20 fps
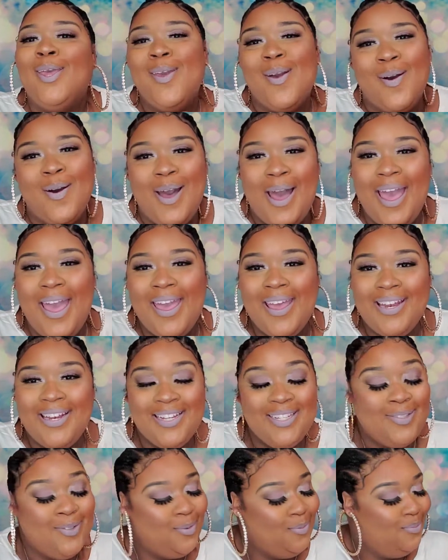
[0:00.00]
Yo, I had
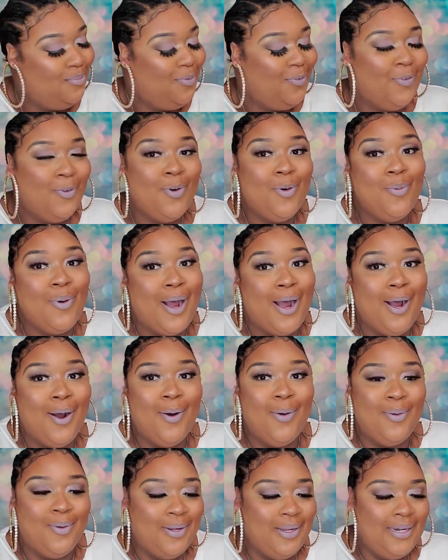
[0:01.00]
this for a
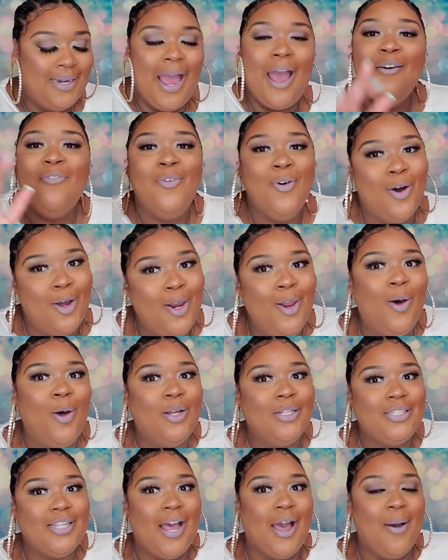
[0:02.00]
while. Not for a
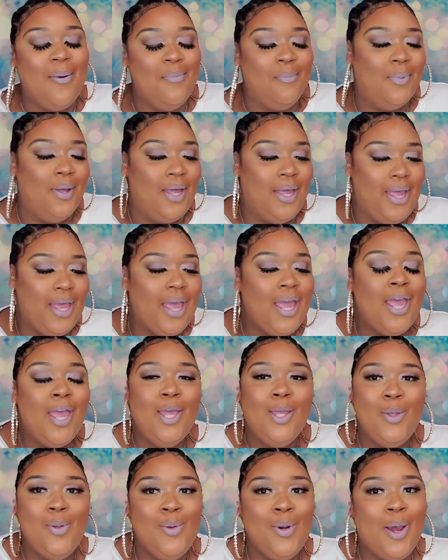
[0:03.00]
long time, but,
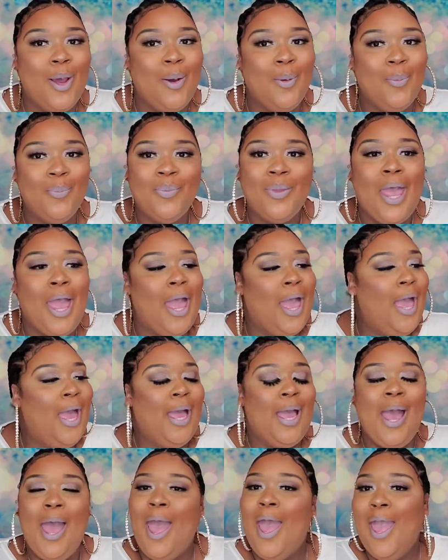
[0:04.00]
you know,
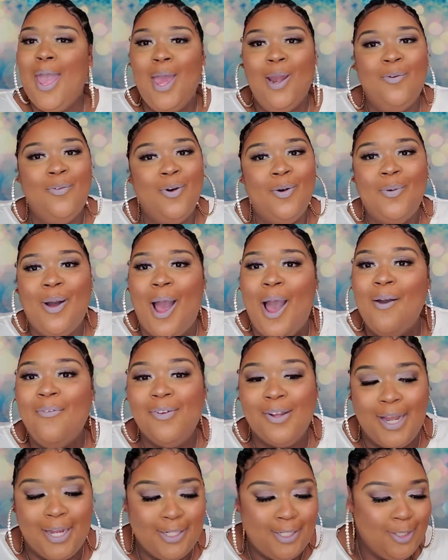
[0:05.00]
I had it for a while. I
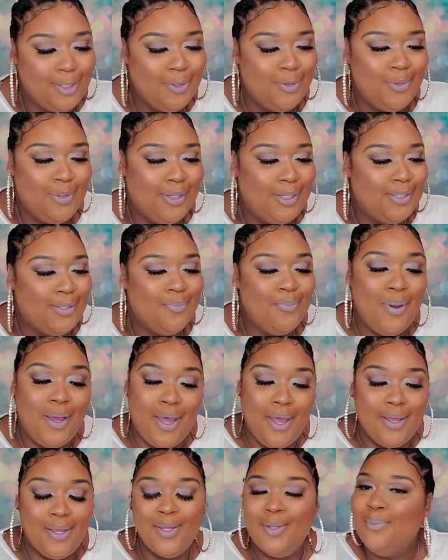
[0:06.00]
forgot to do it,
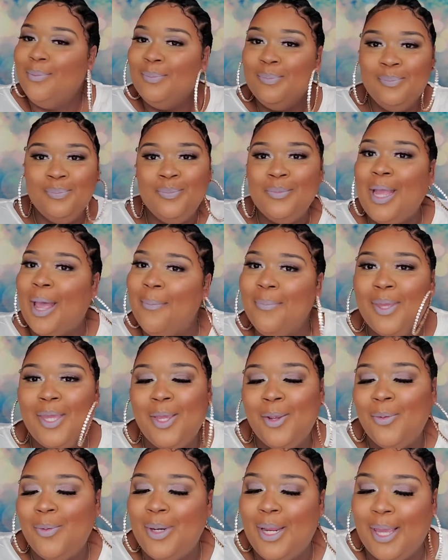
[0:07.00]
but I'm
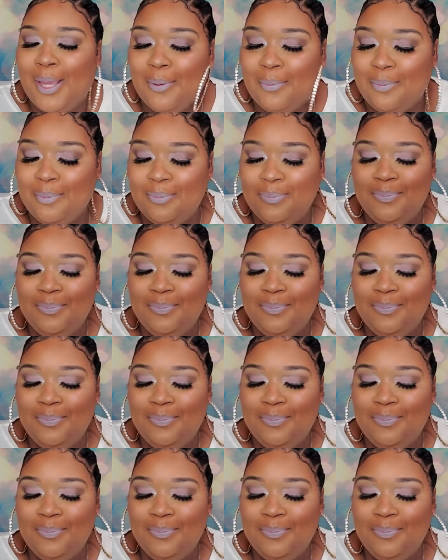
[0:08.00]
here now.